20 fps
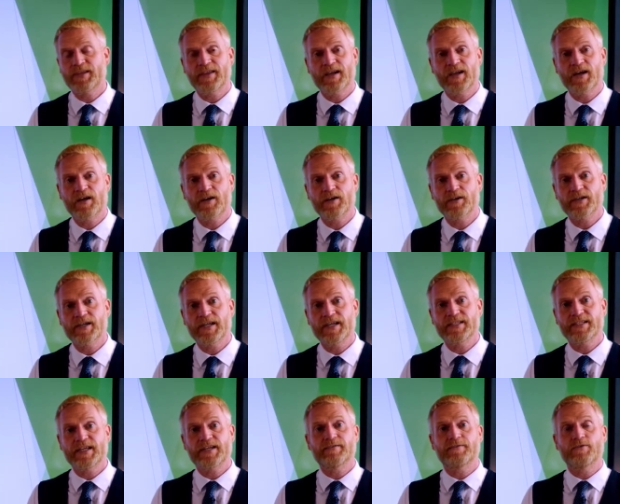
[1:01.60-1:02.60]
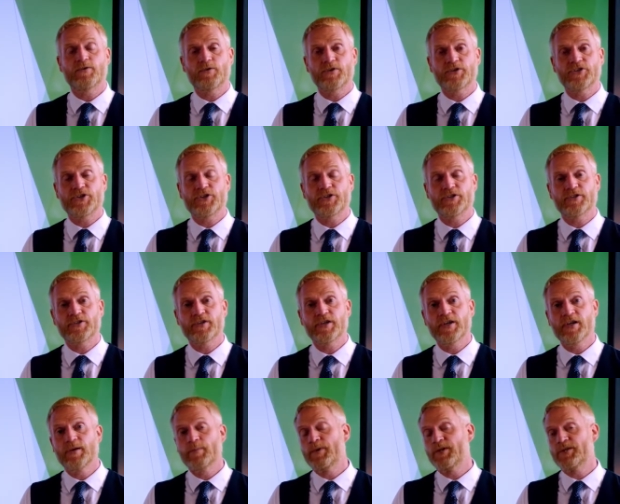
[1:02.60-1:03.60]
they are Key Stage 4 students,
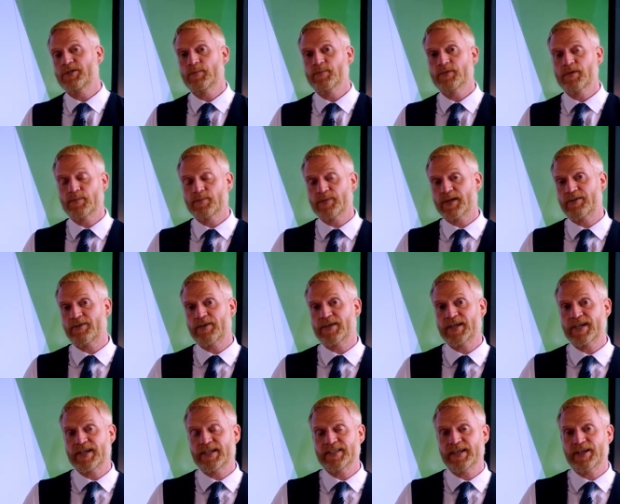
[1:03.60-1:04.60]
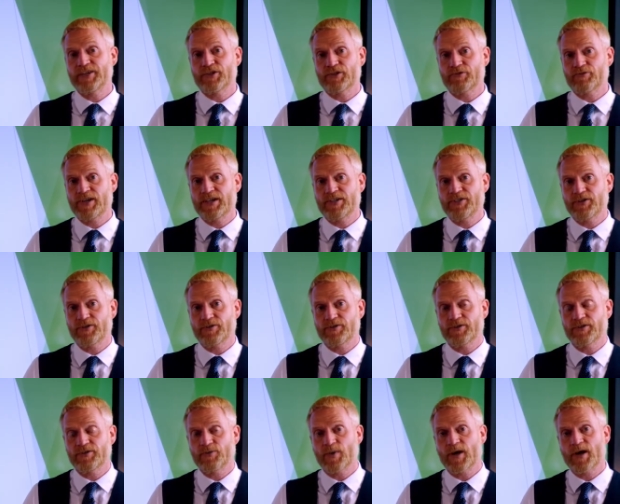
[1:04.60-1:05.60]
but sometimes there are Key Stage 3
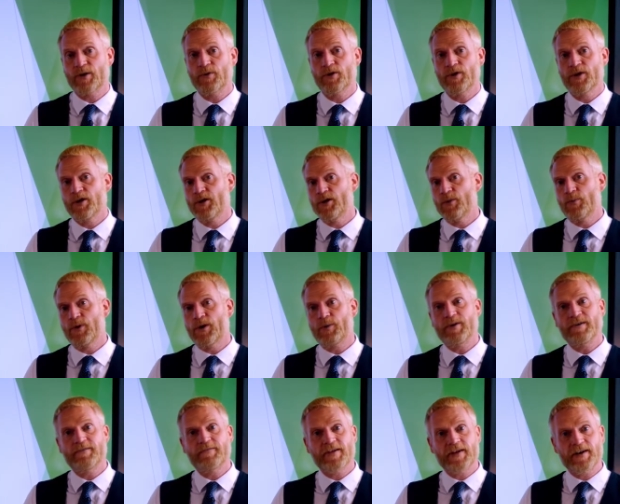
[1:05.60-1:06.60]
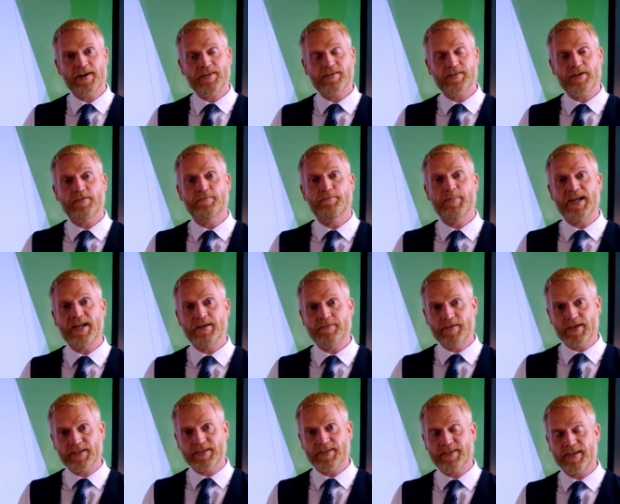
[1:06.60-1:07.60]
students as well, where we feel it's a
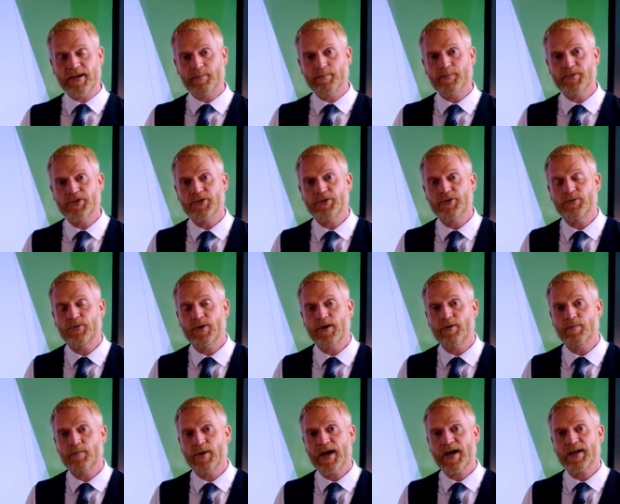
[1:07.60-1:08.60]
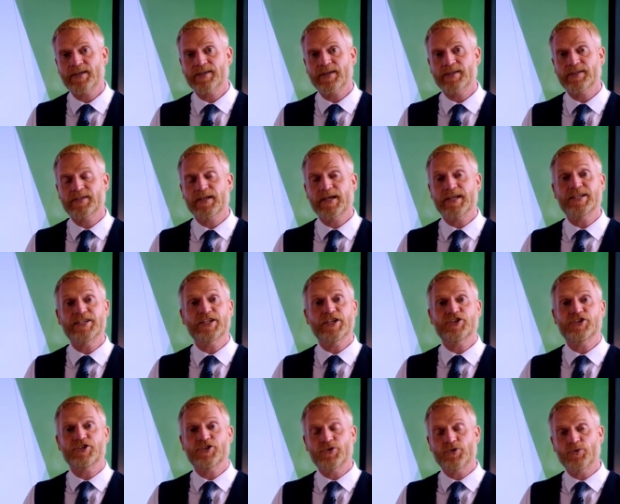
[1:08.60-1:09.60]
benefit to them to access
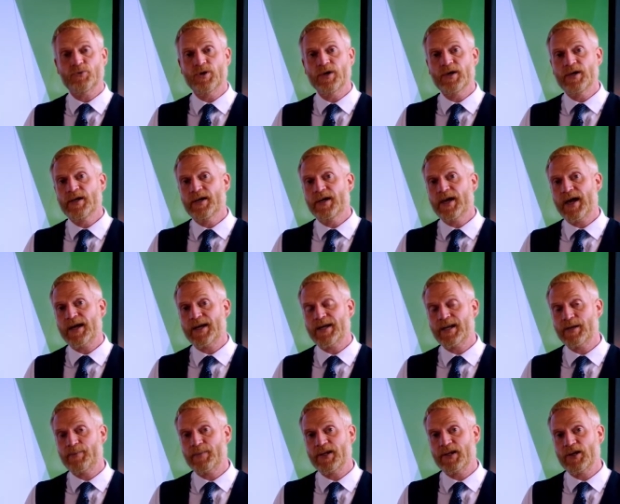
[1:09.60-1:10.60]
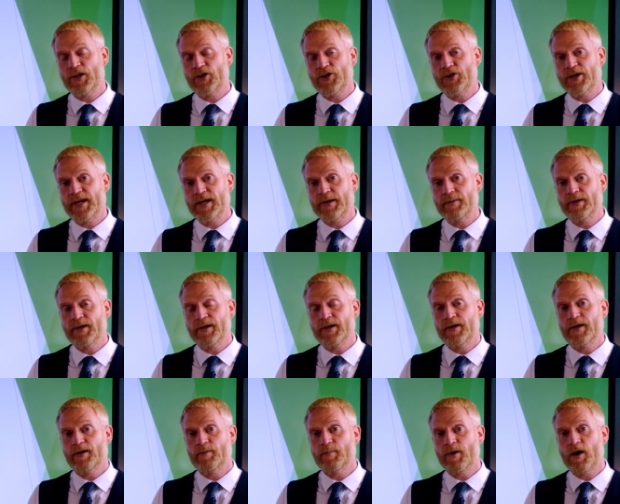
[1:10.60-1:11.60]
additional academic learning
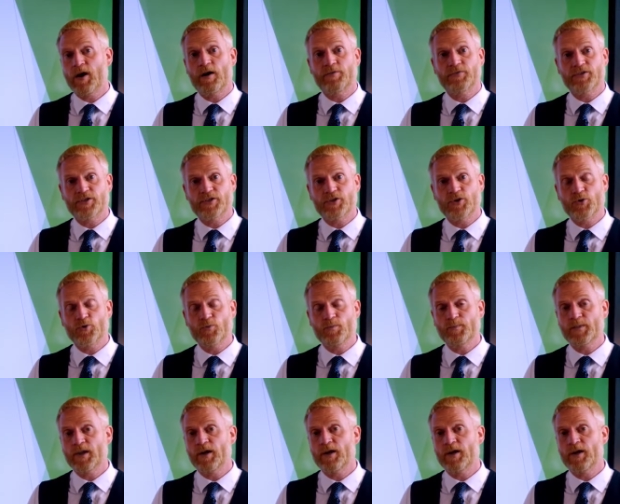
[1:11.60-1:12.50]
after school.